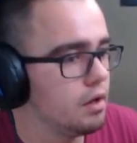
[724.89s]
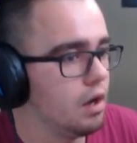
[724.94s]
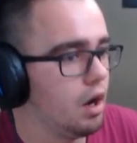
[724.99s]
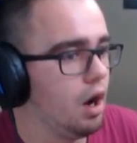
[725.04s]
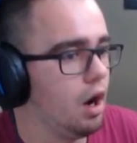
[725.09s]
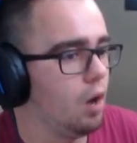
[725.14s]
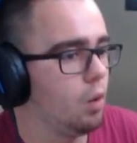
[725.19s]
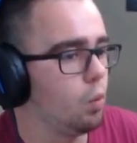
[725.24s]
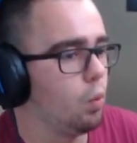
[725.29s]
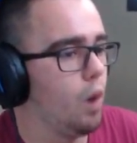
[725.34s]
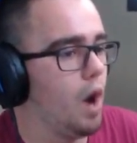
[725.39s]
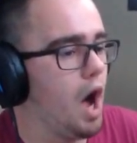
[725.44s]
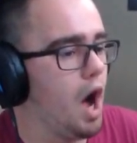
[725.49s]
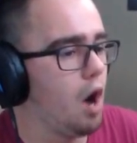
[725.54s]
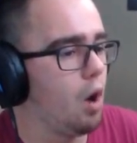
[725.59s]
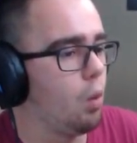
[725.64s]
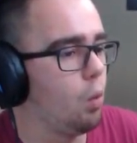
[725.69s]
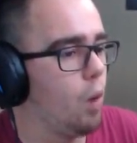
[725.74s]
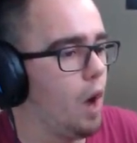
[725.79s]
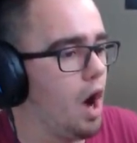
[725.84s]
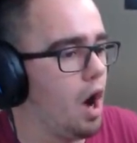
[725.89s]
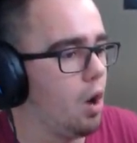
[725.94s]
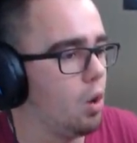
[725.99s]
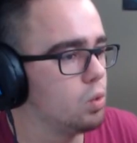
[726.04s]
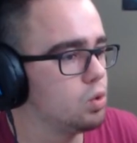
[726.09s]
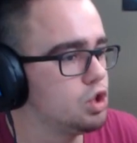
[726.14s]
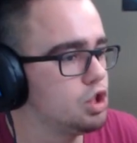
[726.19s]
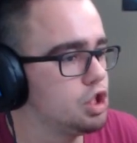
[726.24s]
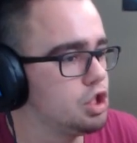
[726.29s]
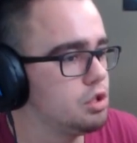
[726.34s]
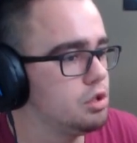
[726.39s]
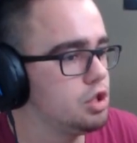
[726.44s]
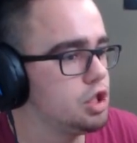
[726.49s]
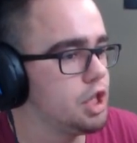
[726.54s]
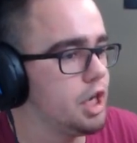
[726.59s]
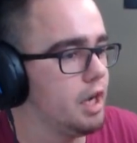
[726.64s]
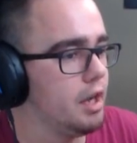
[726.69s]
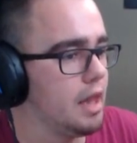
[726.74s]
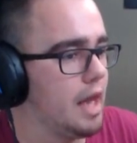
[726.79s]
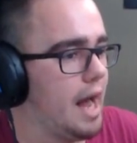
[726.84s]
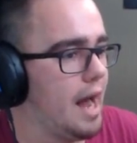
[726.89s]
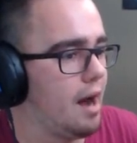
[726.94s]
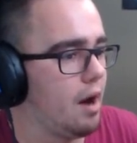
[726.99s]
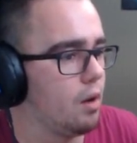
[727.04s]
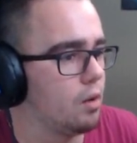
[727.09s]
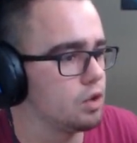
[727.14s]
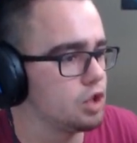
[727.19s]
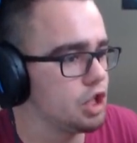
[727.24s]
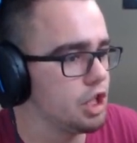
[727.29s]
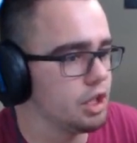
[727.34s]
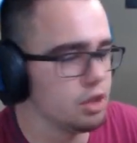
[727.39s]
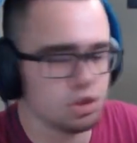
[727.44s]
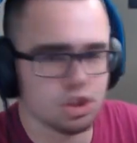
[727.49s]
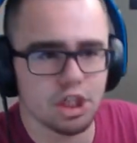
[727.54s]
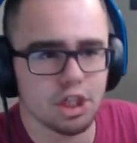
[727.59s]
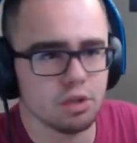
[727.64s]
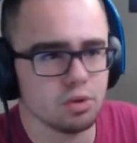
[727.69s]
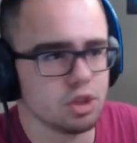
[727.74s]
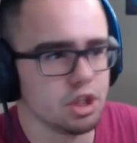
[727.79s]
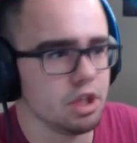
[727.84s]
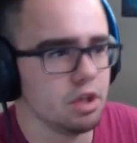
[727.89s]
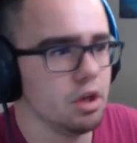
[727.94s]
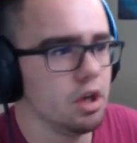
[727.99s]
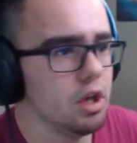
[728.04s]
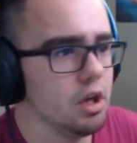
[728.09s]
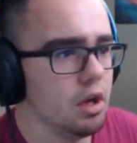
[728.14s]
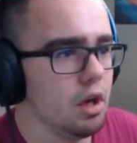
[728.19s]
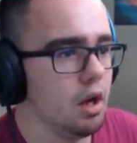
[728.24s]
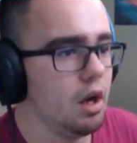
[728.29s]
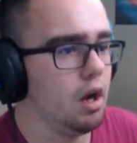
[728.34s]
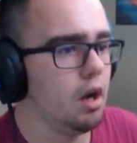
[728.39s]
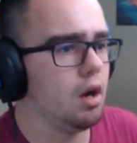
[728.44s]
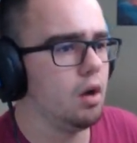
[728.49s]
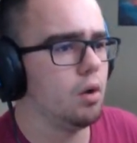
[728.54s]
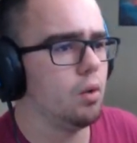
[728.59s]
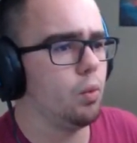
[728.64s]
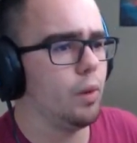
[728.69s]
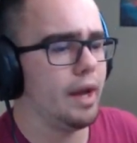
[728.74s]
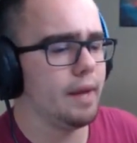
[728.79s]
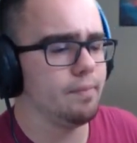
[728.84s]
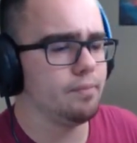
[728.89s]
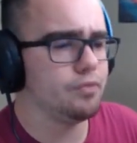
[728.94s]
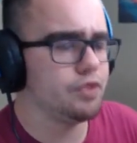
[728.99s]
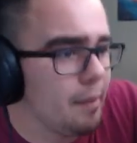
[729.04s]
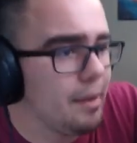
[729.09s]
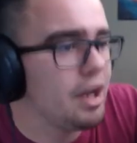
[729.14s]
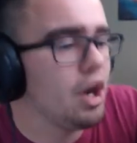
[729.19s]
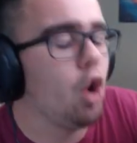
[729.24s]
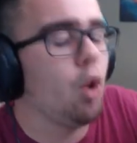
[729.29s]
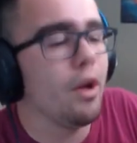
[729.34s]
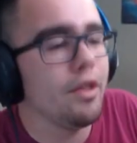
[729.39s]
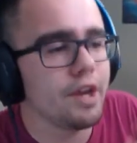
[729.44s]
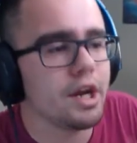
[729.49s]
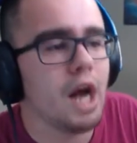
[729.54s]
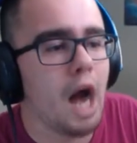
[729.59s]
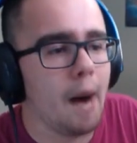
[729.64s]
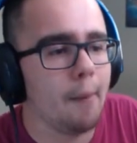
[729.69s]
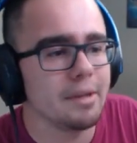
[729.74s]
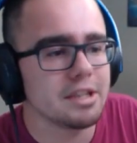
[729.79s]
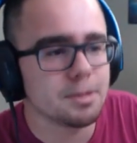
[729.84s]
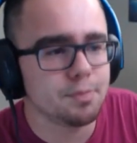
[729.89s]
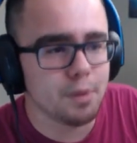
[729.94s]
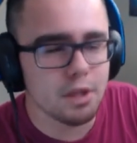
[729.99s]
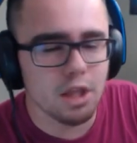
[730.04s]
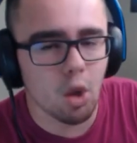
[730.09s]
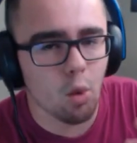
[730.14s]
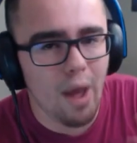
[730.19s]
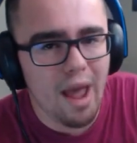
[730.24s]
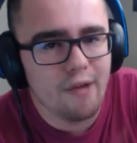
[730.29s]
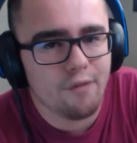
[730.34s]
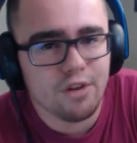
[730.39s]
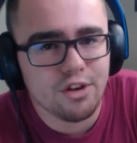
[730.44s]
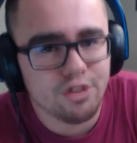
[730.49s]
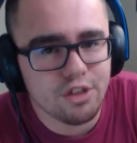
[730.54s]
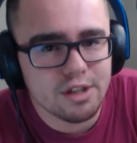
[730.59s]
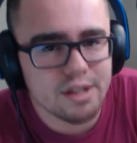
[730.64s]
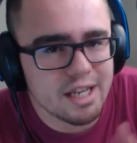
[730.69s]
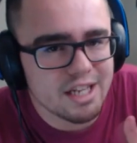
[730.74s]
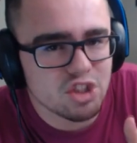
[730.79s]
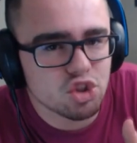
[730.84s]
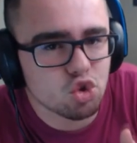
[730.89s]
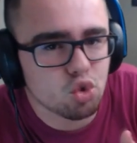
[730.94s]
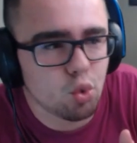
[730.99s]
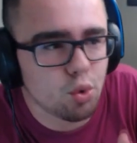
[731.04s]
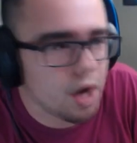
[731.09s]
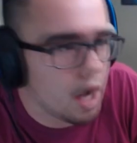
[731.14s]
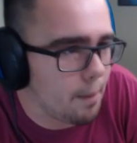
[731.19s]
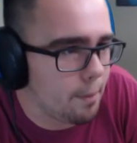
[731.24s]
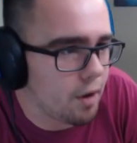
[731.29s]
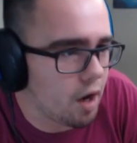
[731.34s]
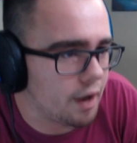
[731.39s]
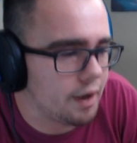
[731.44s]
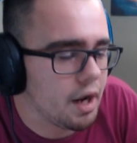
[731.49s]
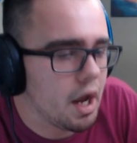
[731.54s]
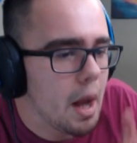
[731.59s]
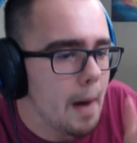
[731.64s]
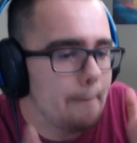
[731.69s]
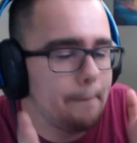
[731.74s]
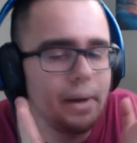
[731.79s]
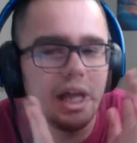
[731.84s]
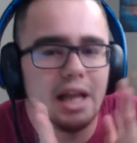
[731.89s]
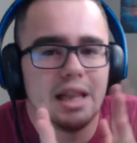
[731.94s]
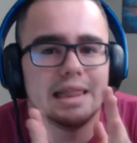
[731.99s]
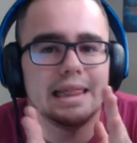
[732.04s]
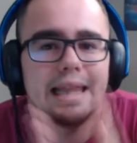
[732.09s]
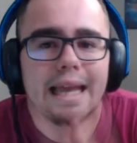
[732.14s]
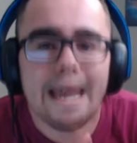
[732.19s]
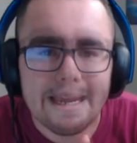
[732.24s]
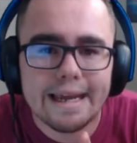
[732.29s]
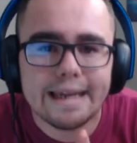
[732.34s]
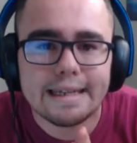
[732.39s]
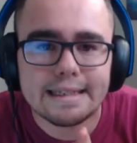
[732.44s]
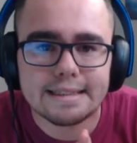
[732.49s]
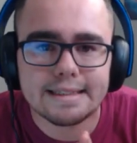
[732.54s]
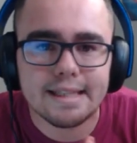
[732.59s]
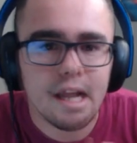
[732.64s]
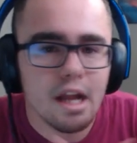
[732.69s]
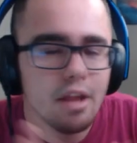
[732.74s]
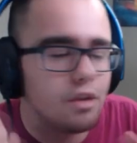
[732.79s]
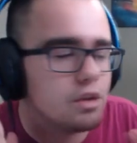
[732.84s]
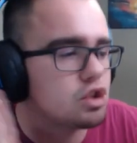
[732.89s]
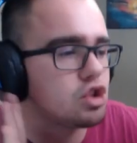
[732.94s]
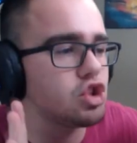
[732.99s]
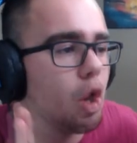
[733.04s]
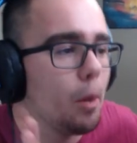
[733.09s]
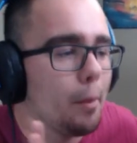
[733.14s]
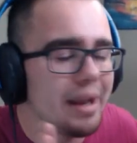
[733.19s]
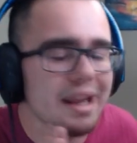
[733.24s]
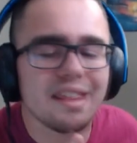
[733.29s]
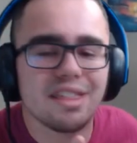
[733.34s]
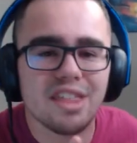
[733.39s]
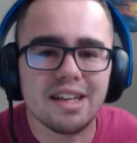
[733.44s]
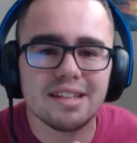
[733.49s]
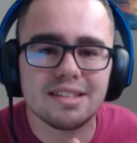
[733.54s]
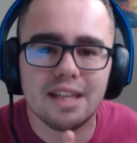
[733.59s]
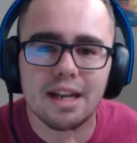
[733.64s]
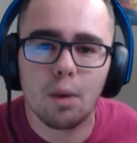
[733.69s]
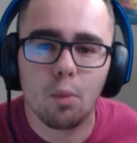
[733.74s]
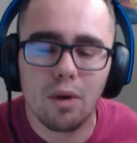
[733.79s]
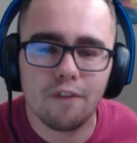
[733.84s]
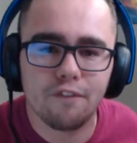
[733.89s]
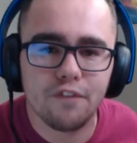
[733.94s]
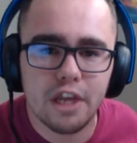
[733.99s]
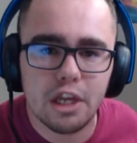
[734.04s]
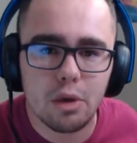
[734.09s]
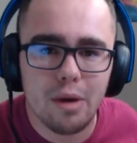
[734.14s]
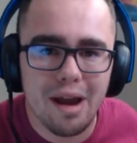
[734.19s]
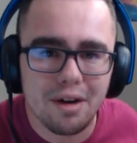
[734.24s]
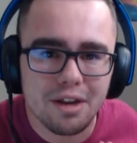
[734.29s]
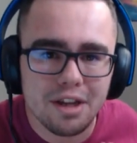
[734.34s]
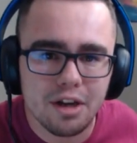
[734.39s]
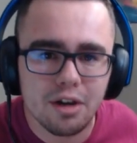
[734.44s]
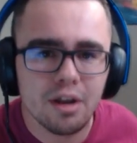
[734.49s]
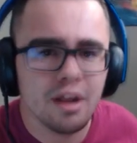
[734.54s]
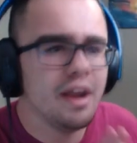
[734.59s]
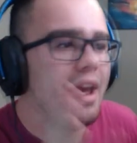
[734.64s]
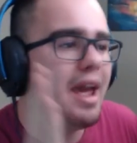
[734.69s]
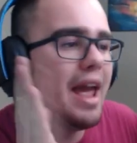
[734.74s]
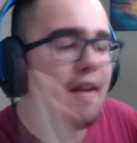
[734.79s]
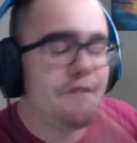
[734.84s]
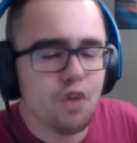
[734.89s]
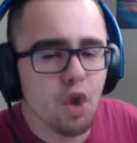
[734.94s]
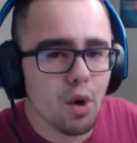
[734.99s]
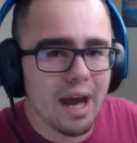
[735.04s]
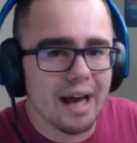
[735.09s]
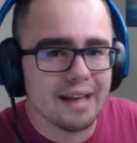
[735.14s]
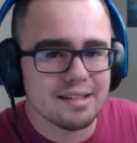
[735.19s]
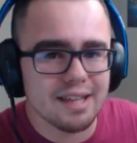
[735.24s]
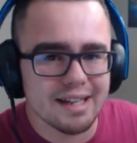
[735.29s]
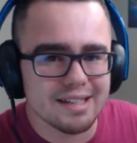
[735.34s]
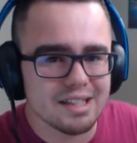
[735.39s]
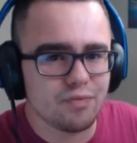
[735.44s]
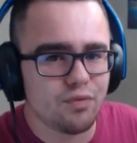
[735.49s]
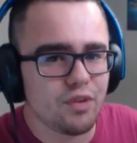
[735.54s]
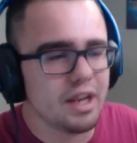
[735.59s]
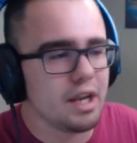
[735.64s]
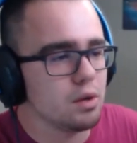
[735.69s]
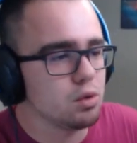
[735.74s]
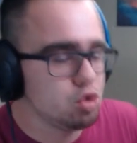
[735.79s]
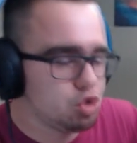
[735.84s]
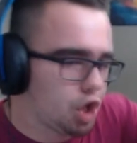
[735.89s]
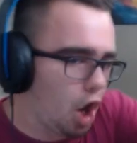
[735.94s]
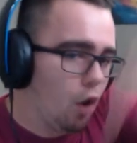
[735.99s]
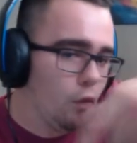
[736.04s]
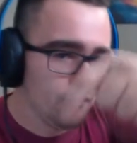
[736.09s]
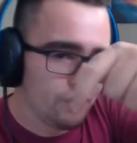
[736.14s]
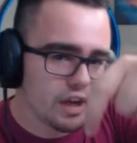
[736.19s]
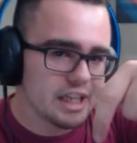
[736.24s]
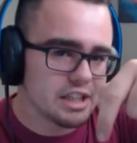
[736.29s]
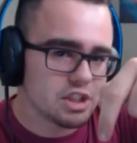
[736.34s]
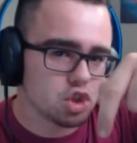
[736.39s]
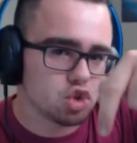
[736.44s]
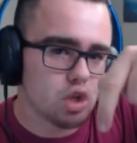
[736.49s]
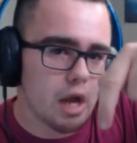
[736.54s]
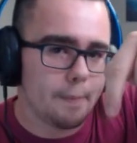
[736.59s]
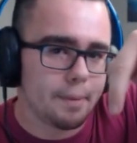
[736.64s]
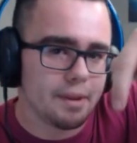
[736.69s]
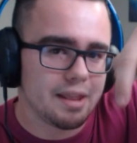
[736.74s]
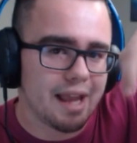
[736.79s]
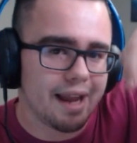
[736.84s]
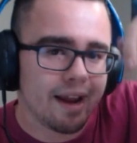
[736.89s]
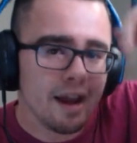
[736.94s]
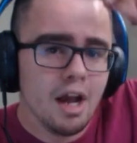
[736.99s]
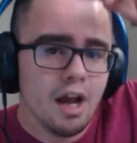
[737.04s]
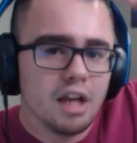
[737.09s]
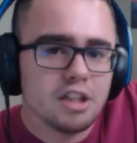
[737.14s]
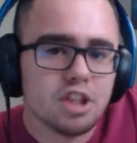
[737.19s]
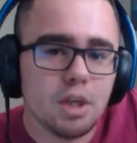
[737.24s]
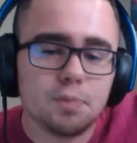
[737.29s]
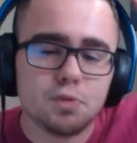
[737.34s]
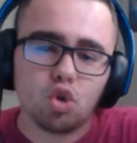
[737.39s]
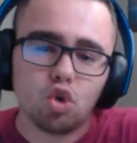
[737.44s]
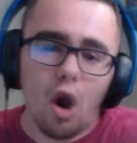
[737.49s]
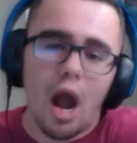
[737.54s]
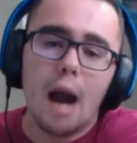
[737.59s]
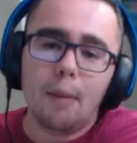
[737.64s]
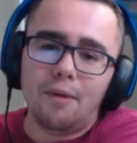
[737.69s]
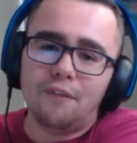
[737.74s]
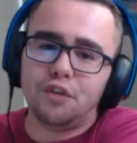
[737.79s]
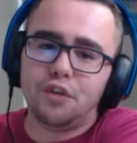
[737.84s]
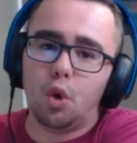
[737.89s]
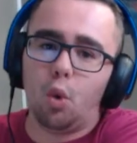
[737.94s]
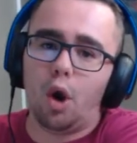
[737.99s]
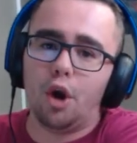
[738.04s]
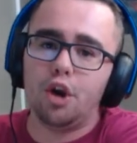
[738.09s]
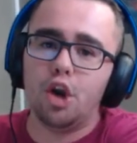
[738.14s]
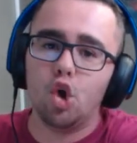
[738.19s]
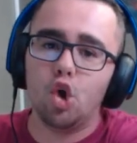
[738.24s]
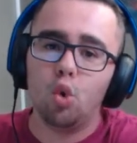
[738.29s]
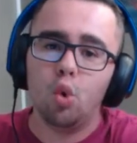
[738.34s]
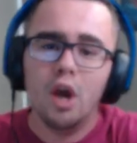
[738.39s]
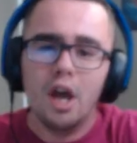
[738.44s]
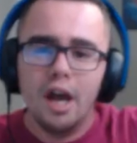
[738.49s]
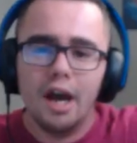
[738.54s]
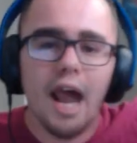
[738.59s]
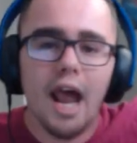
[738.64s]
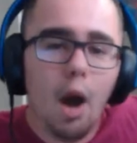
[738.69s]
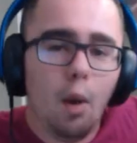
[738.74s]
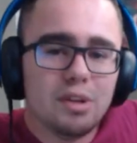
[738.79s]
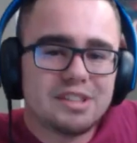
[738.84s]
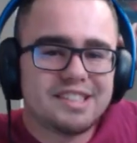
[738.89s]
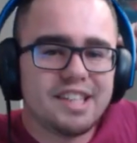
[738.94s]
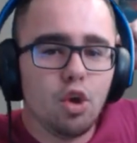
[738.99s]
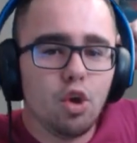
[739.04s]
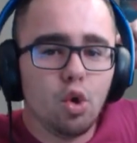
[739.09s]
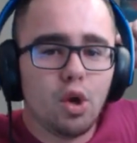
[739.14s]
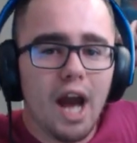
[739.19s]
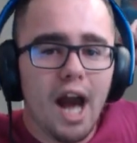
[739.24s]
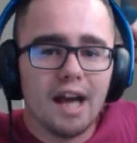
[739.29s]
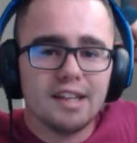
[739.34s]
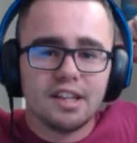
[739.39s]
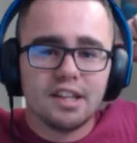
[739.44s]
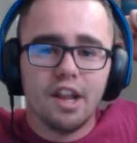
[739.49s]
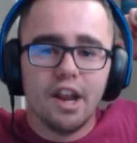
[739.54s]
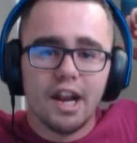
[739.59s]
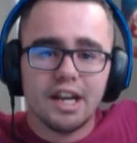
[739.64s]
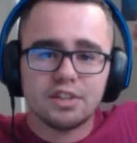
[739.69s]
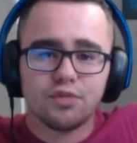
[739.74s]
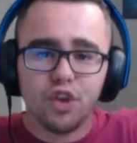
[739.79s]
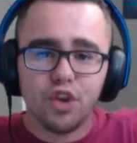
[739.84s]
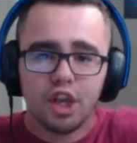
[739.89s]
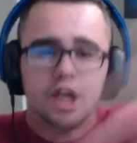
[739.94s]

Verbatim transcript: Oh, whoa, whoa. Chill out. Chill. Oh, wait. Let me know in the comments below everything that I screwed up on. Please! There's so many things that I want to figure out here. If you guys like this video, don't forget to drop a like. Subscribe if you are new. And I will see you guys in the next